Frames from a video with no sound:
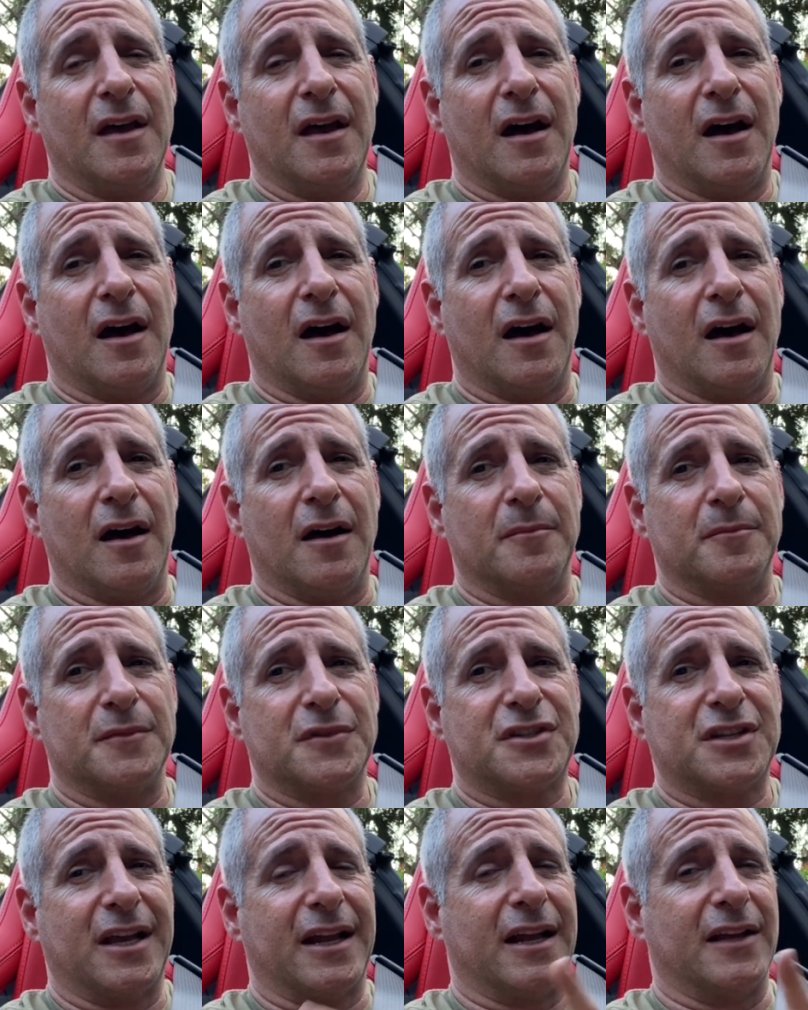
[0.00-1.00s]

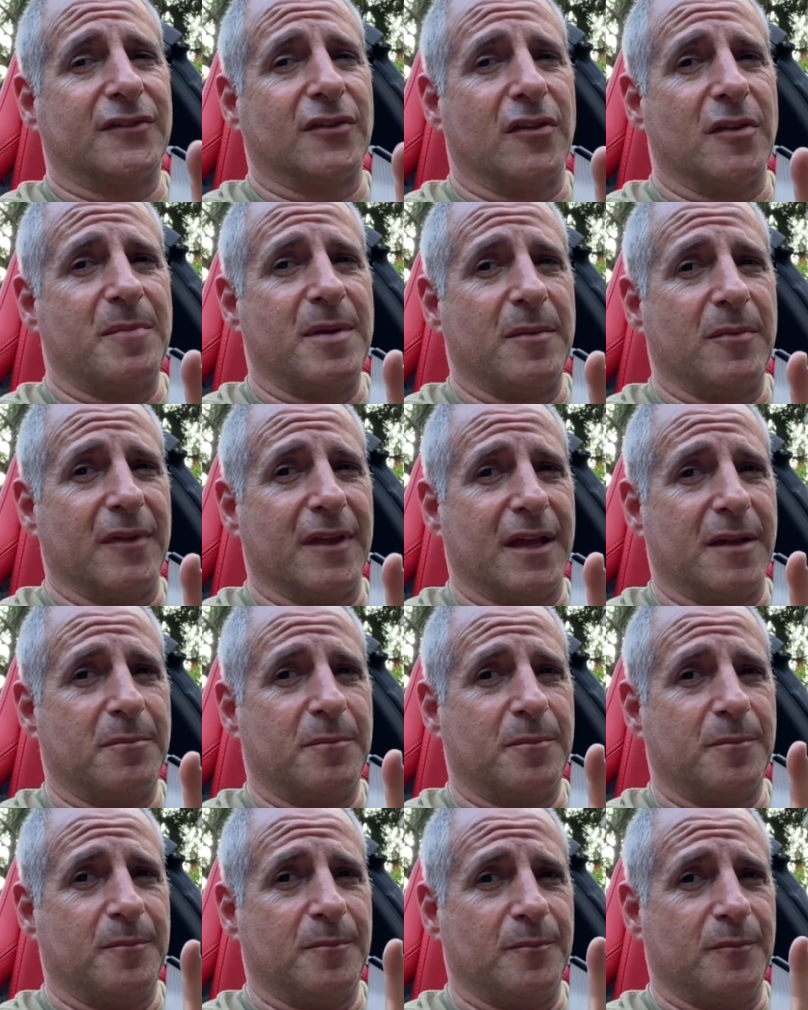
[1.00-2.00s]
Shout out to all the people that
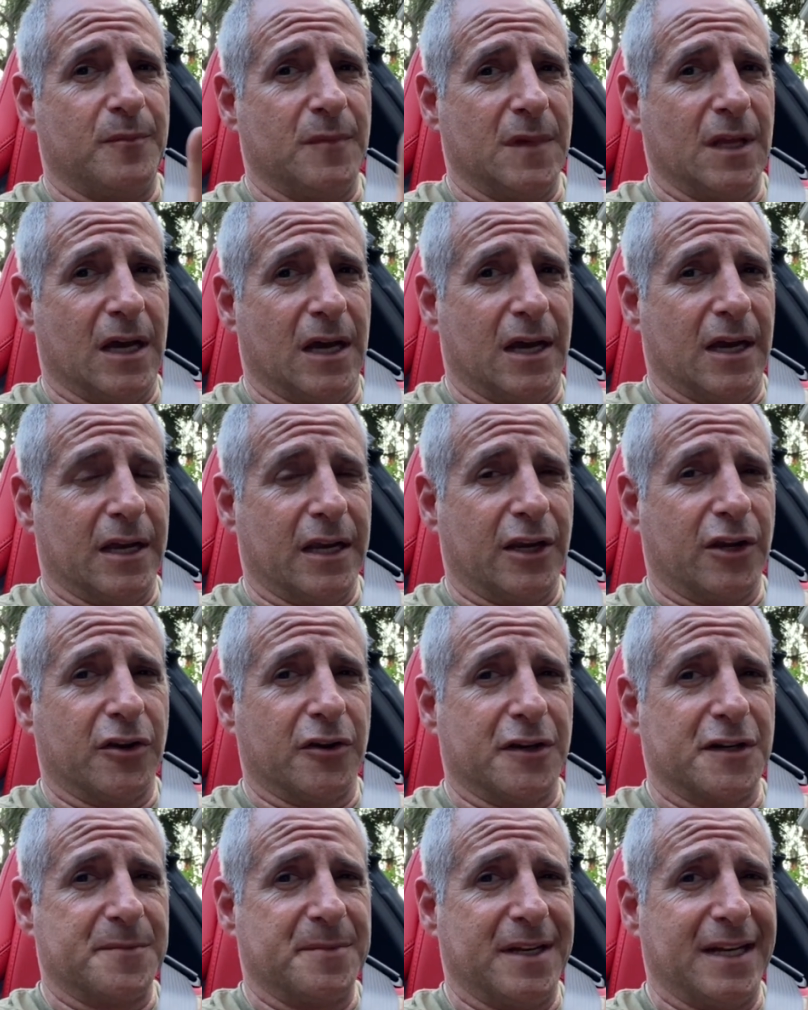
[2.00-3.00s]

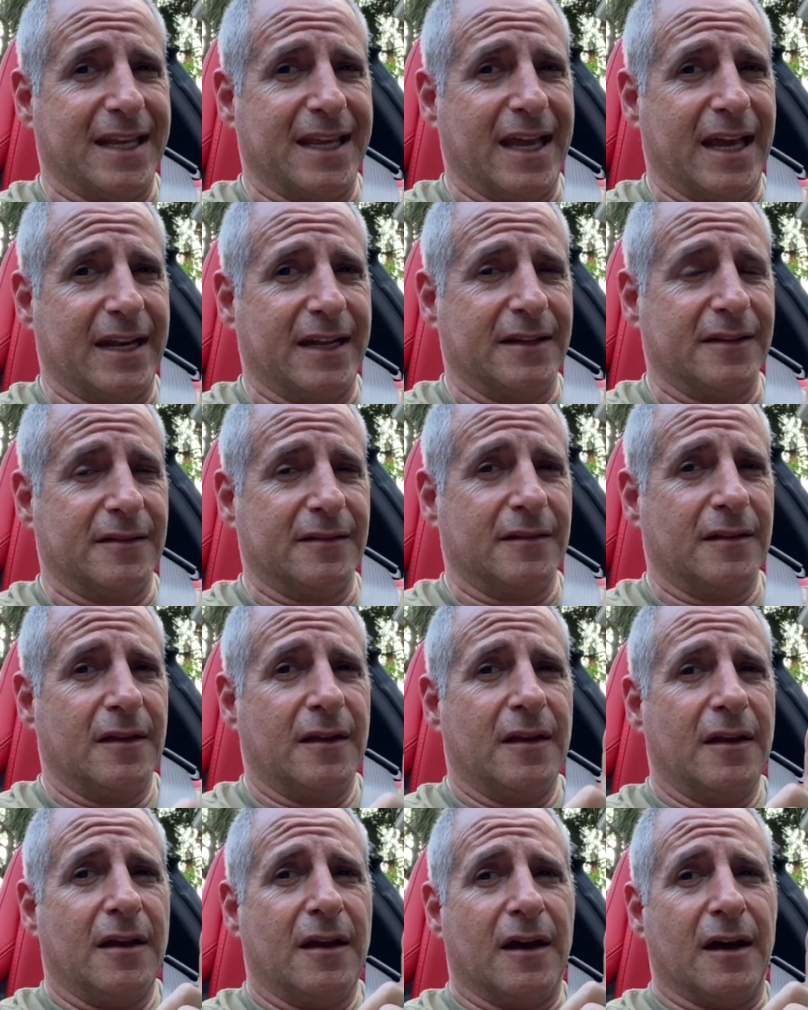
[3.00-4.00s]
encouraged me to get it,
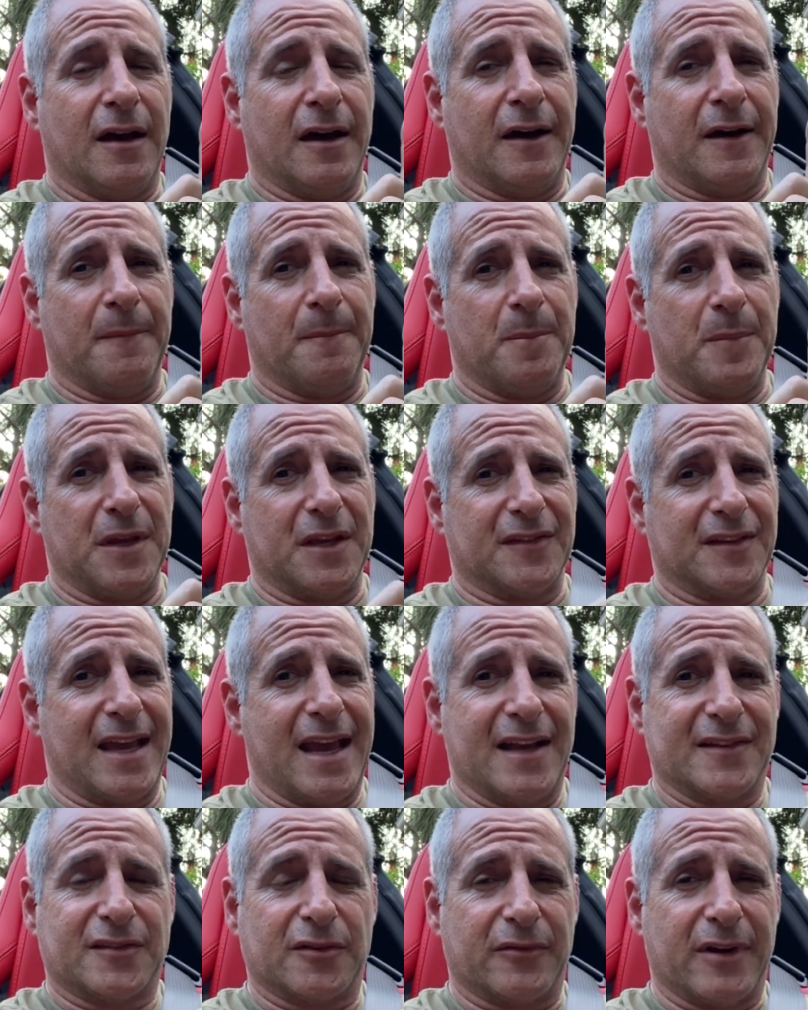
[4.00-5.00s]
because I
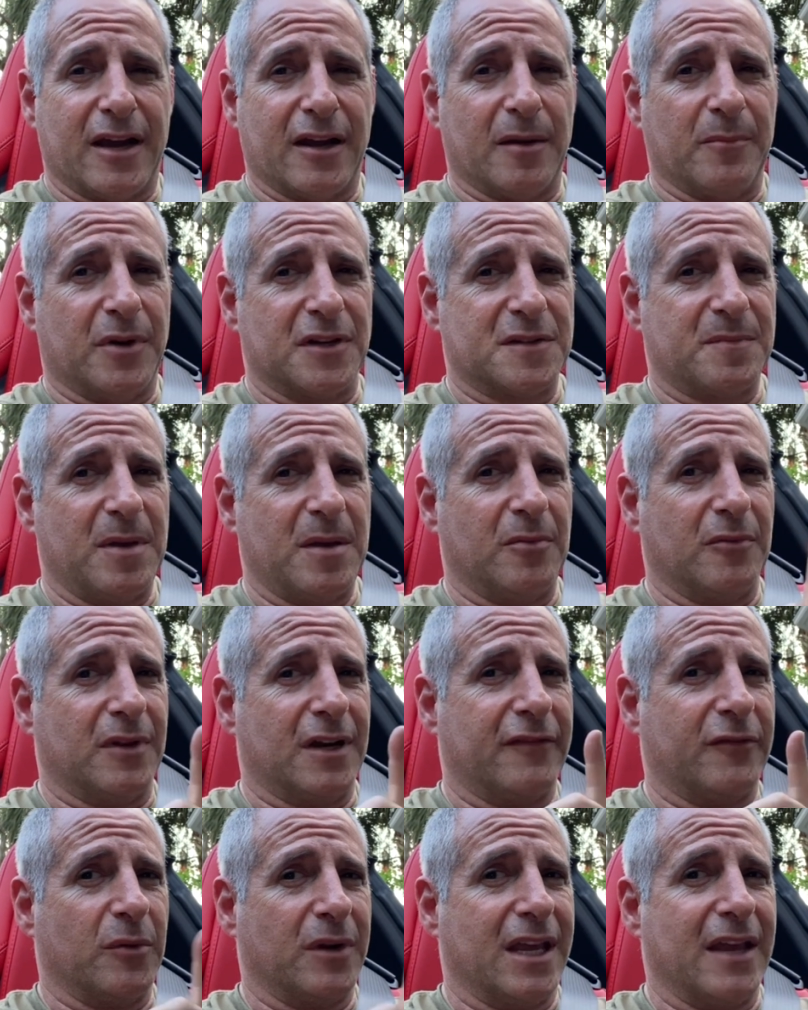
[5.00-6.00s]
asked around a bunch of people and
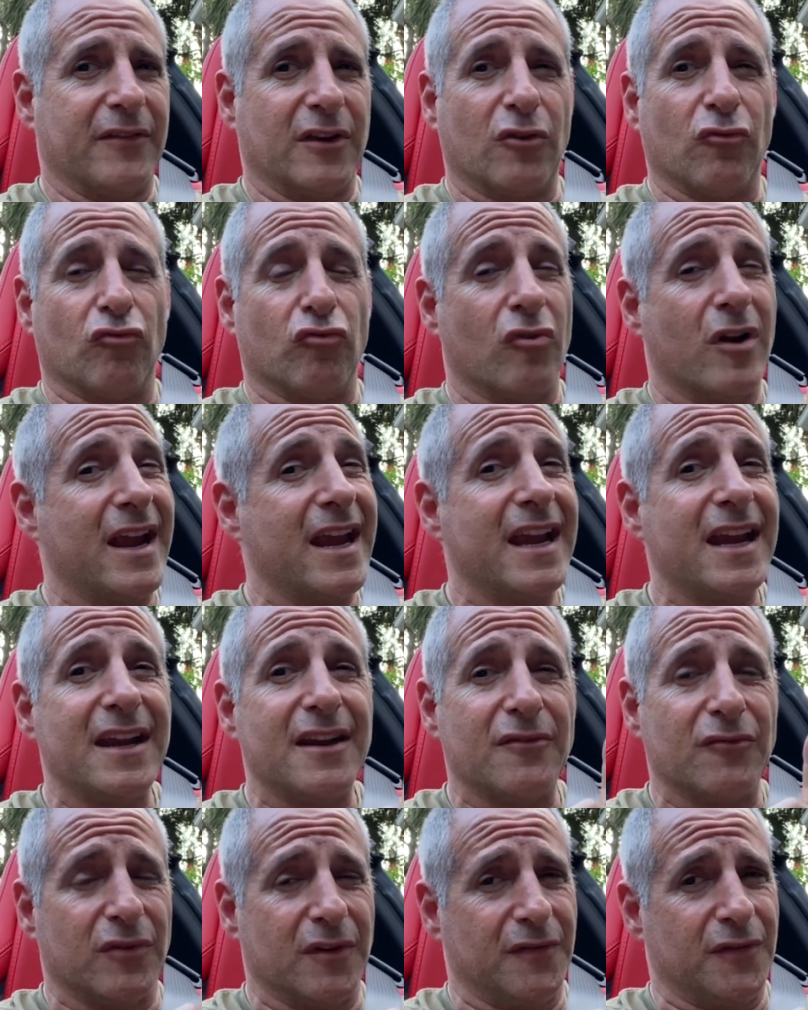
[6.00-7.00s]
everyone gave it great
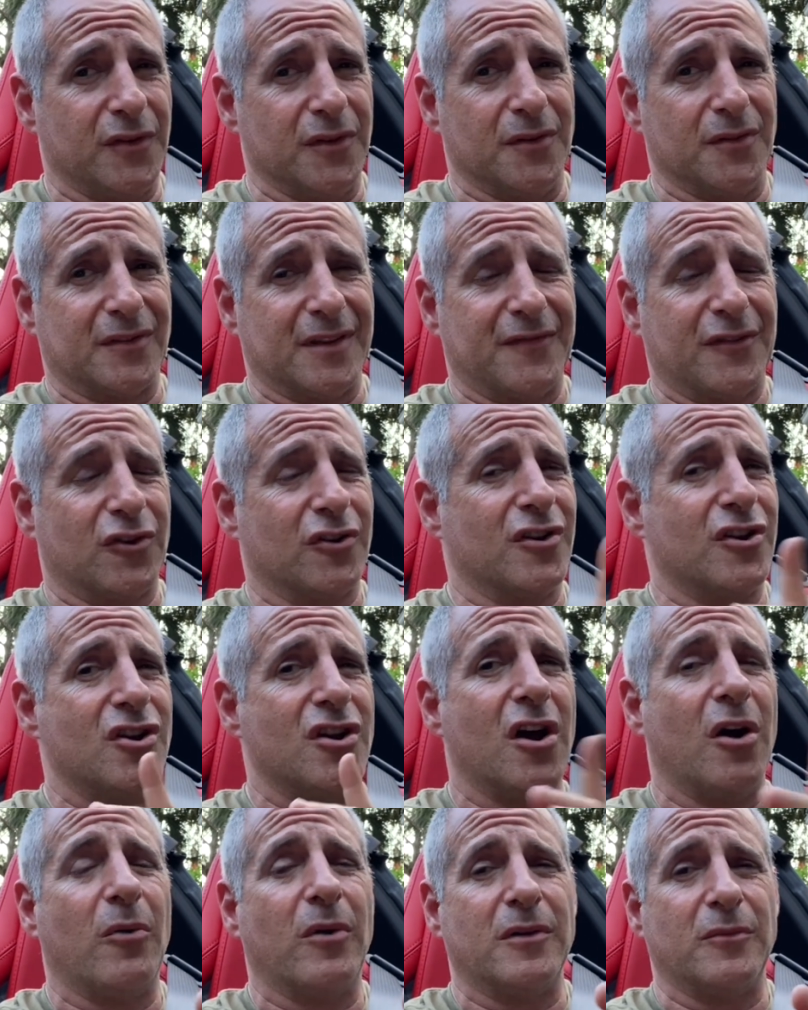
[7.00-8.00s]
reviews. I've heard
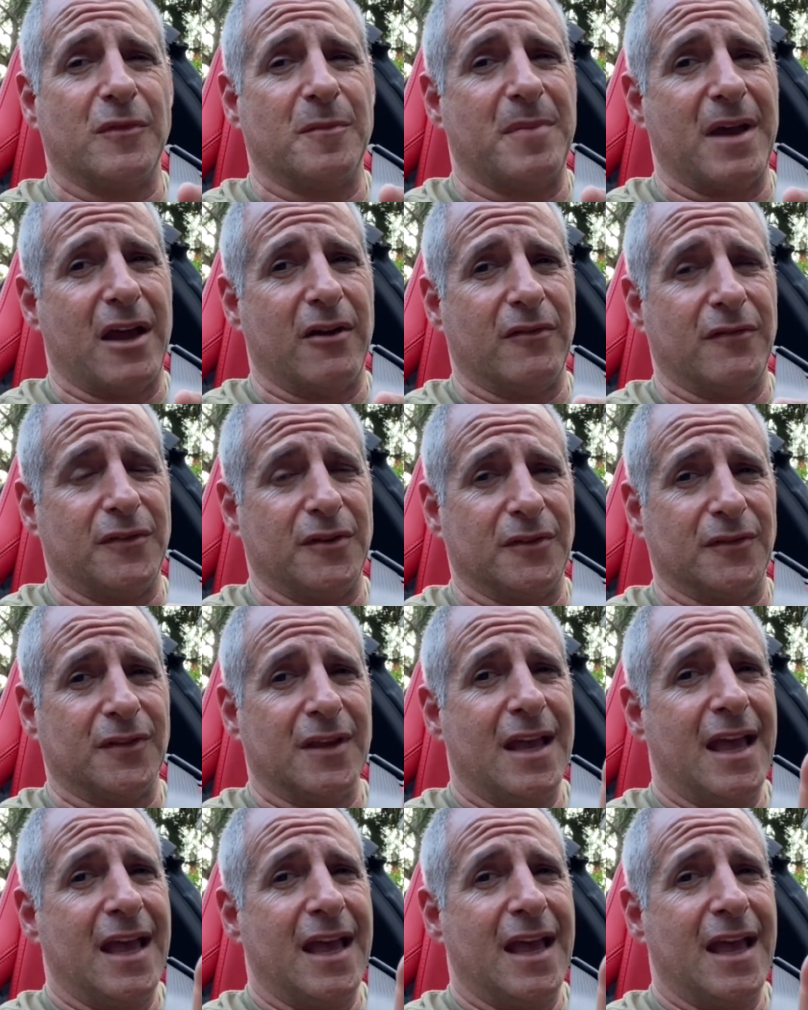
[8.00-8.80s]
no one with bad reviews.